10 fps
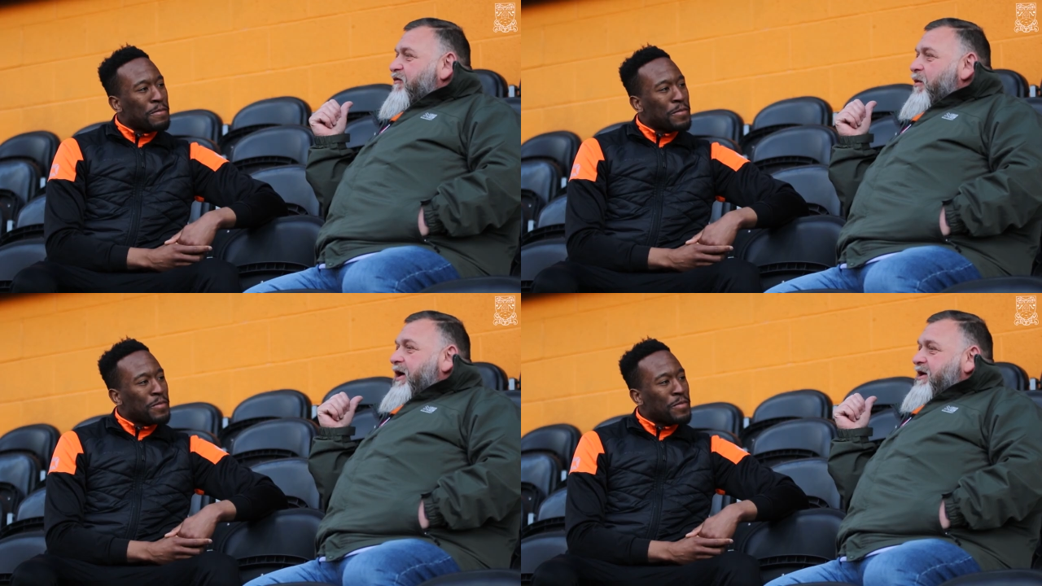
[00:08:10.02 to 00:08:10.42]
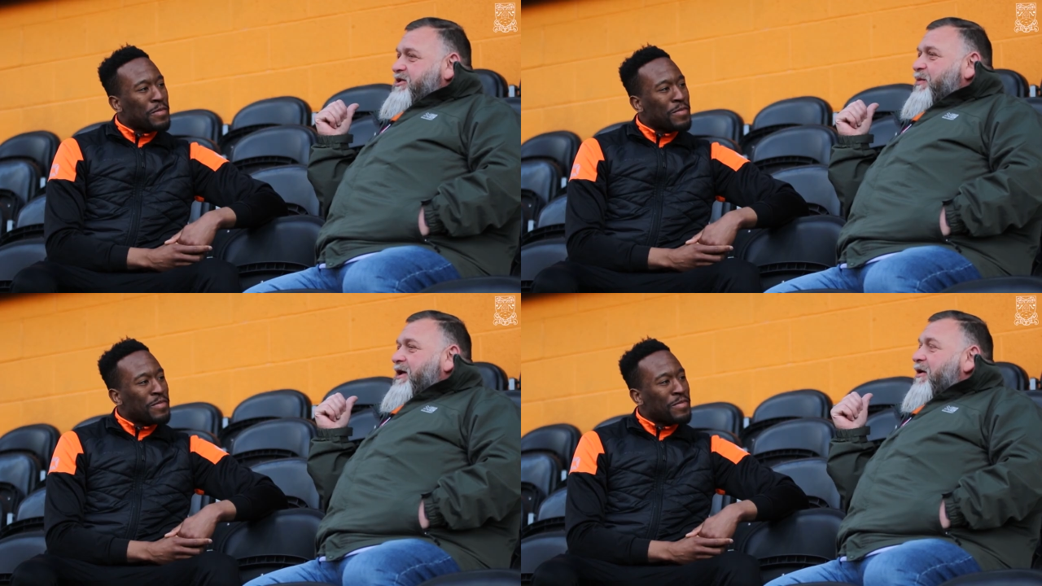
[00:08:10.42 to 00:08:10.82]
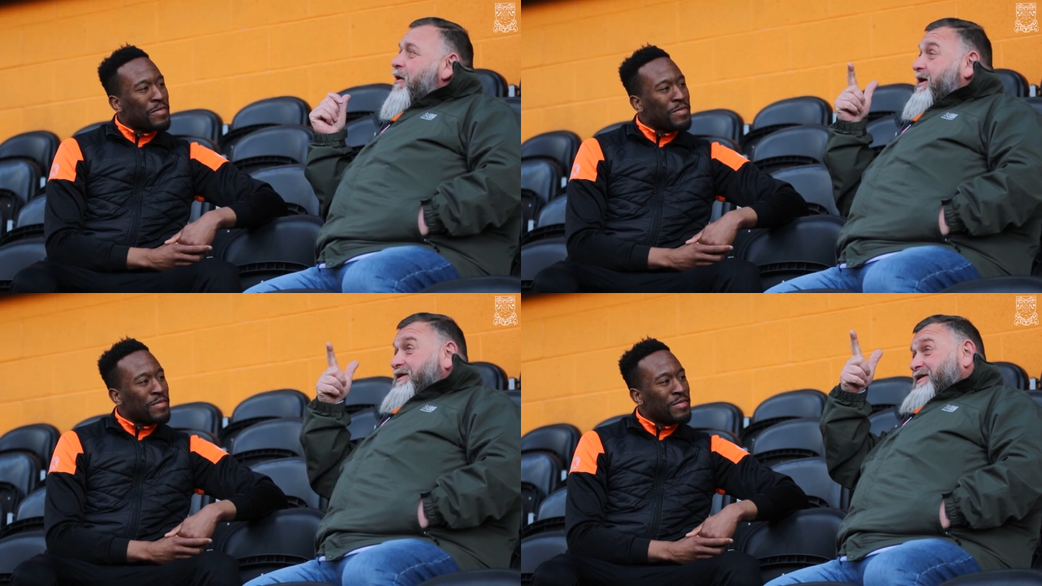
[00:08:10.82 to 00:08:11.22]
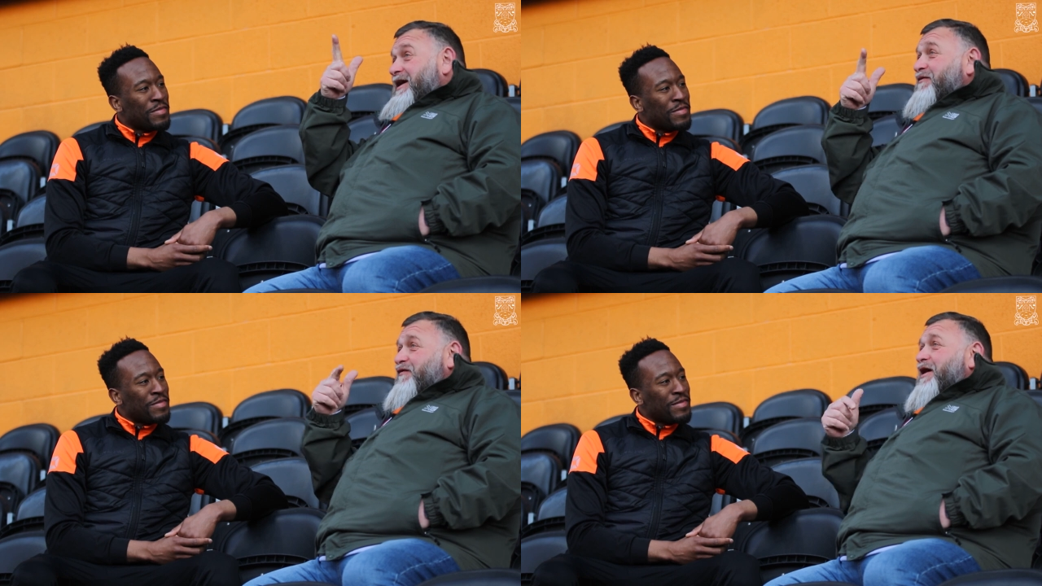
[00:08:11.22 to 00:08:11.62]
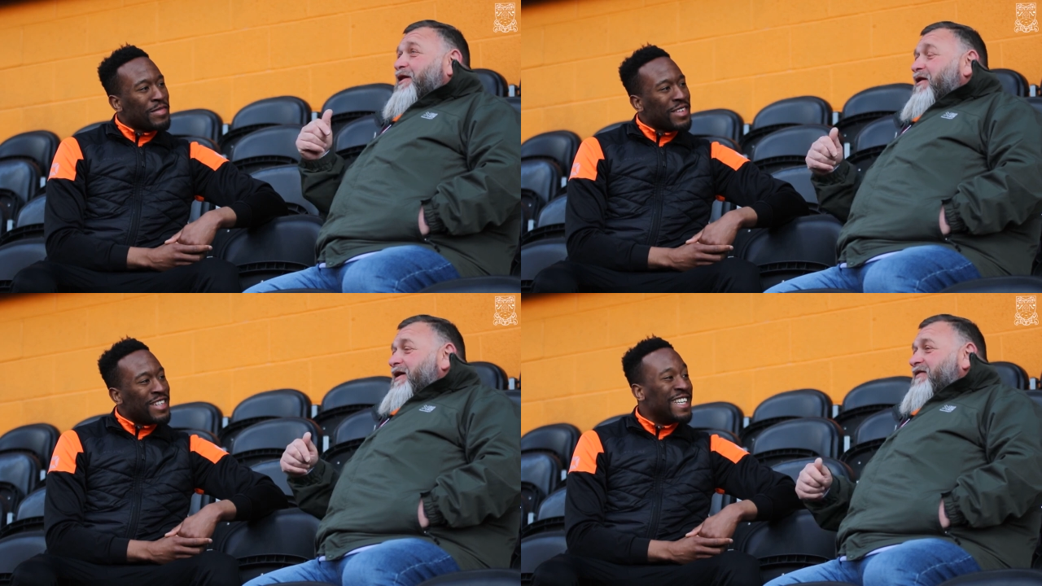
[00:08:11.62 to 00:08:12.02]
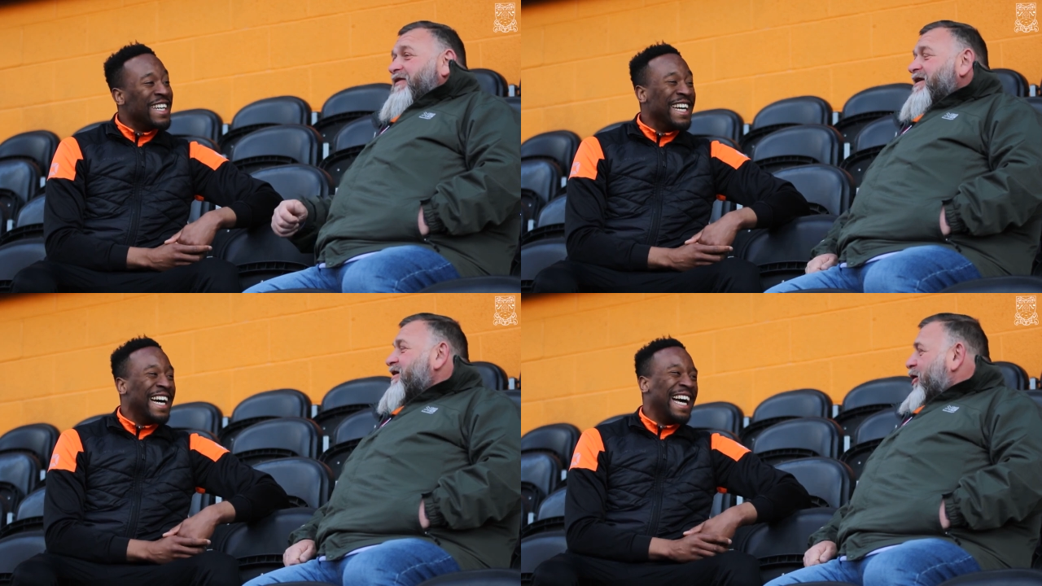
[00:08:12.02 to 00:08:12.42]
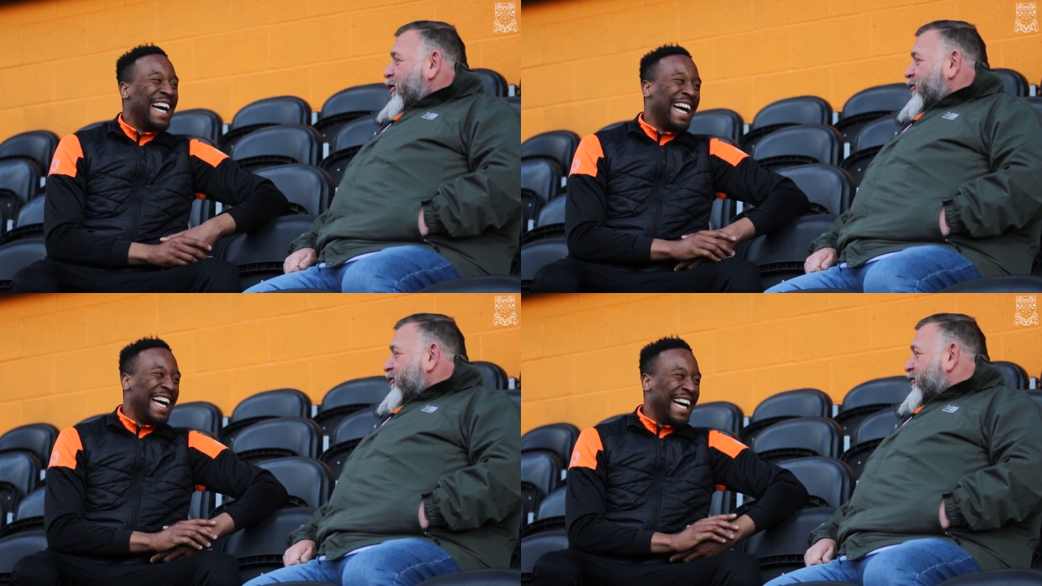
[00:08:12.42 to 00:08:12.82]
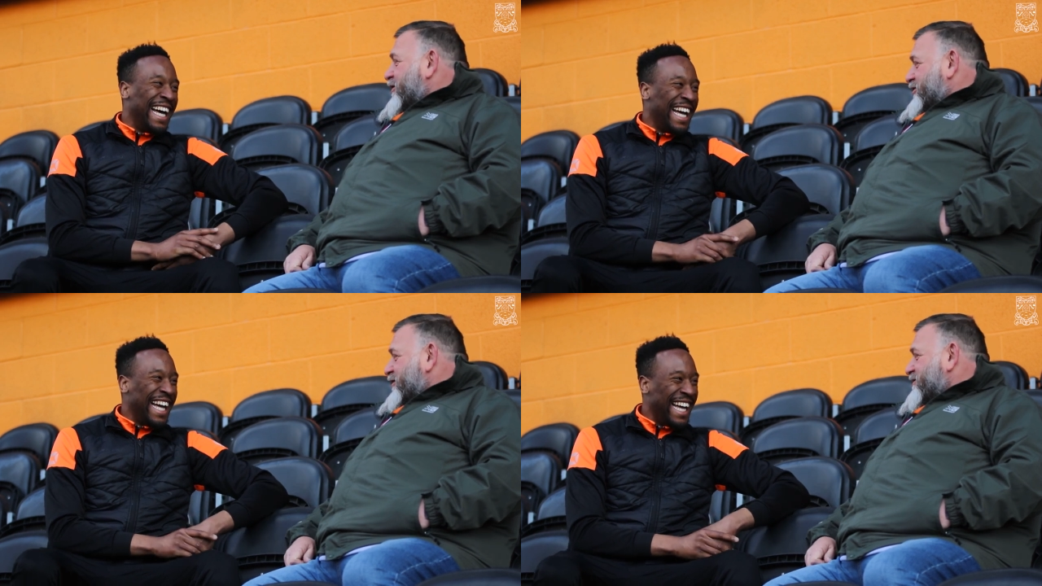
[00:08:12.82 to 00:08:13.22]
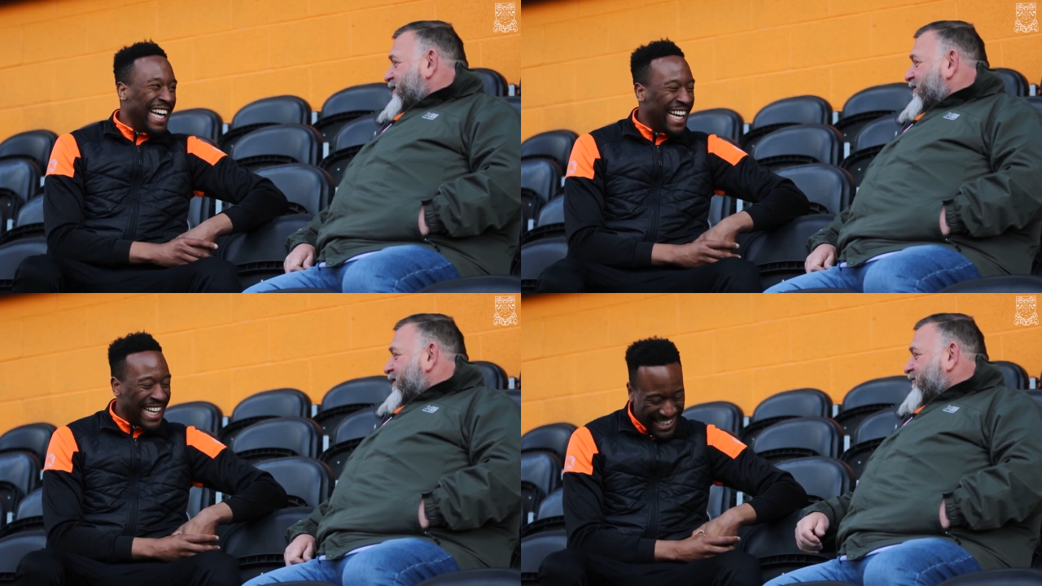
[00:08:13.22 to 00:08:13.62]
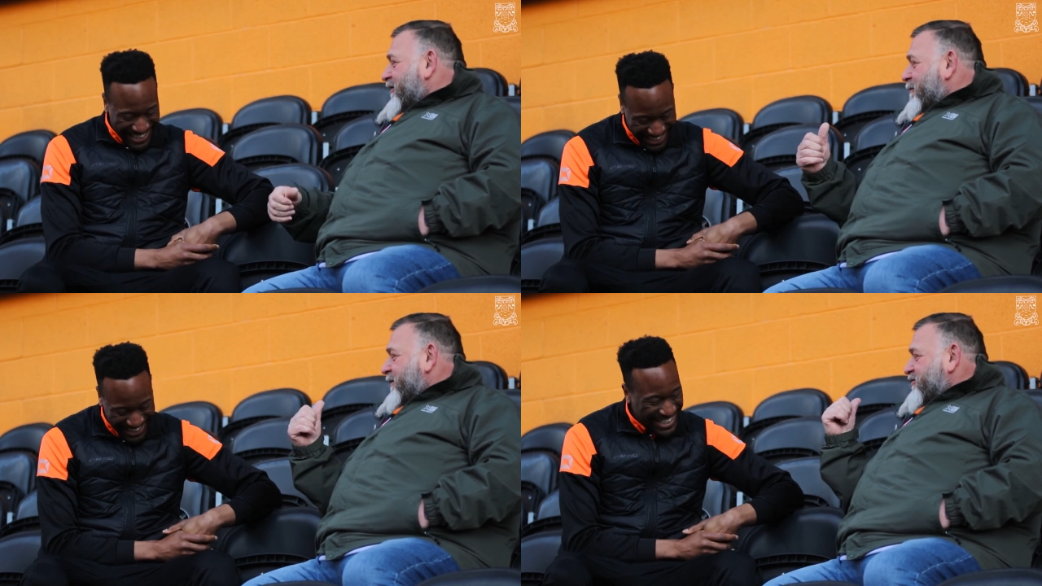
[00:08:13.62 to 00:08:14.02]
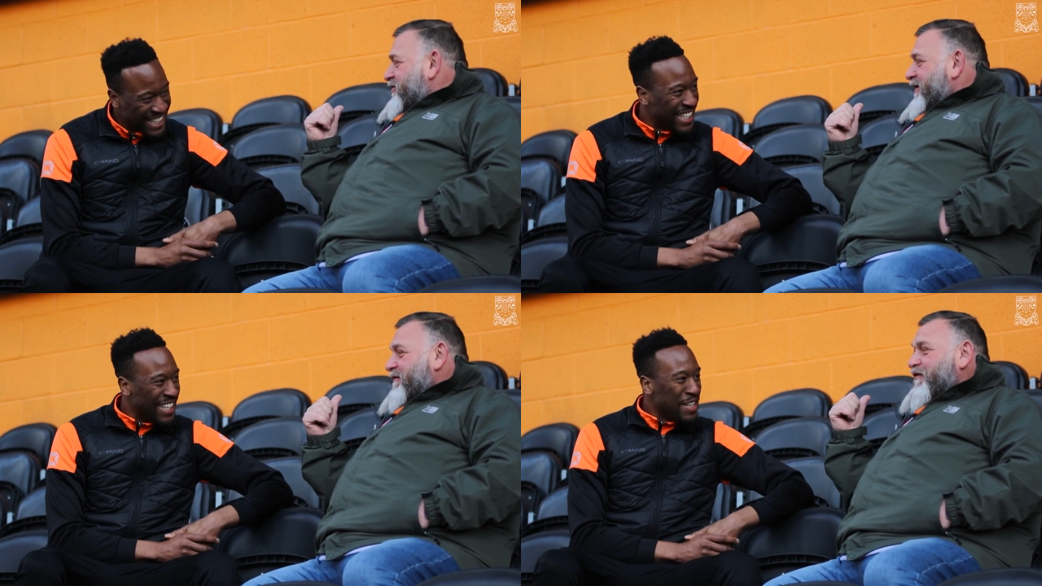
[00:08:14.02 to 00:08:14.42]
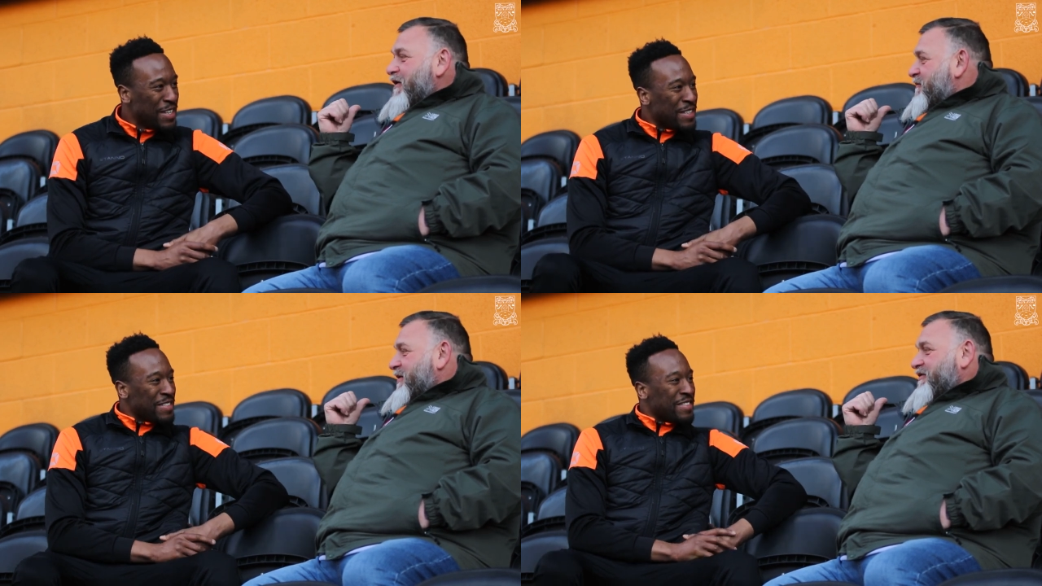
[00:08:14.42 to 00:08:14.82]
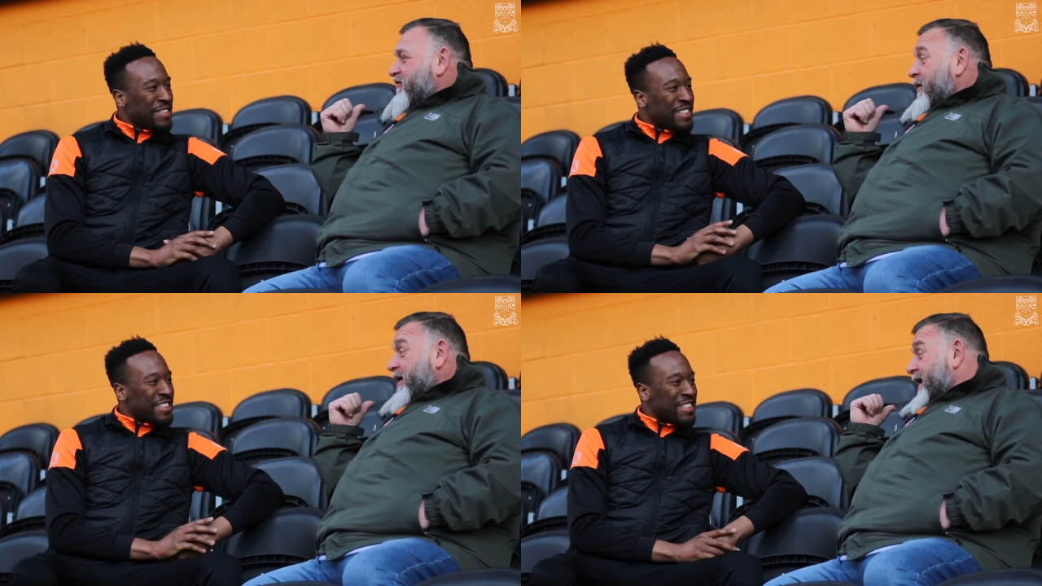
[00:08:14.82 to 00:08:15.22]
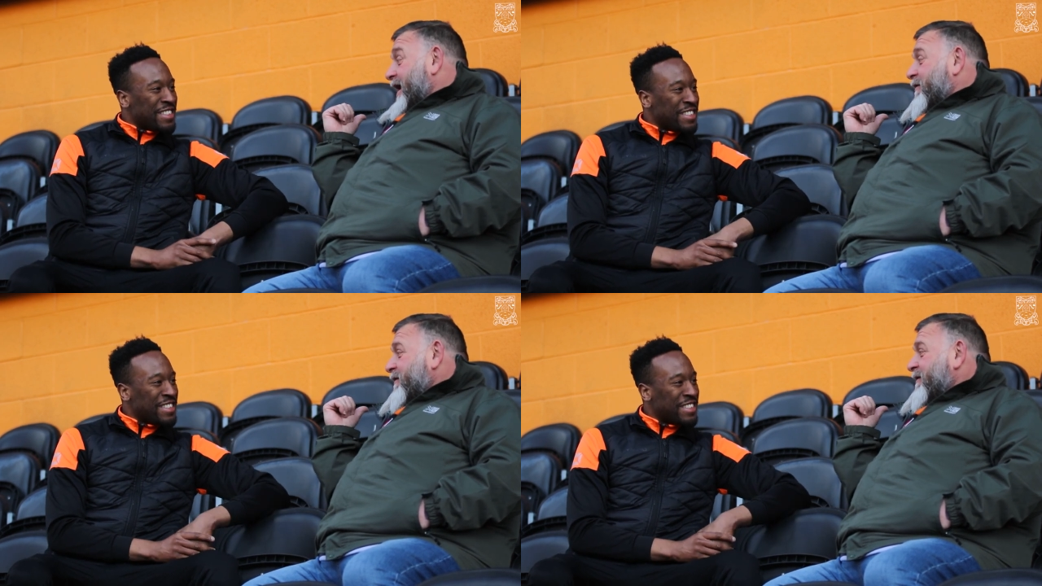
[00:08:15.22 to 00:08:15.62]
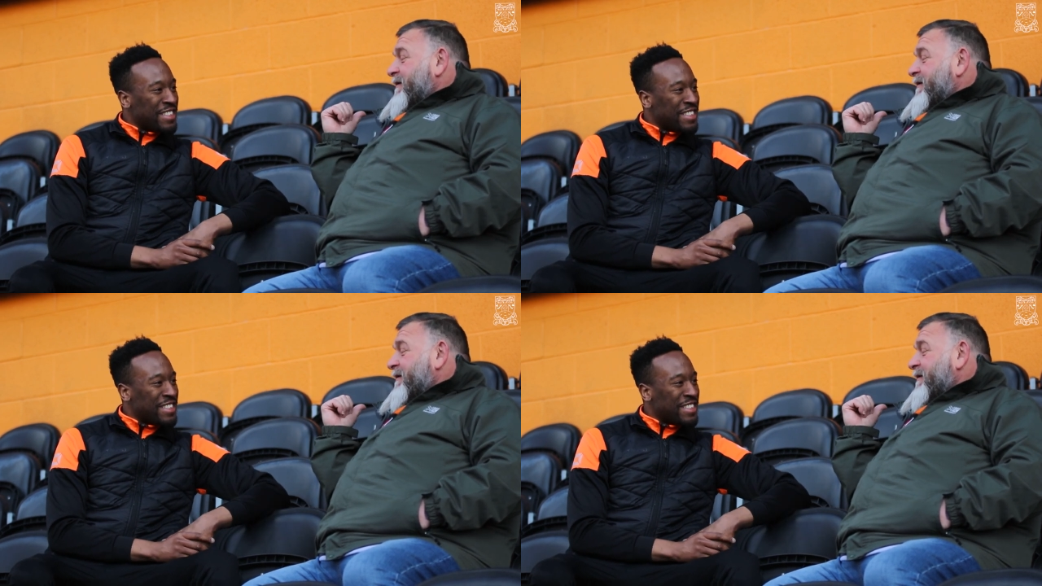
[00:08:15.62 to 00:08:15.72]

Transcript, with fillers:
Speaker 1: my kitchen window. I can see the floodlights on a Tuesday night. So I'm literally 5 minutes away now.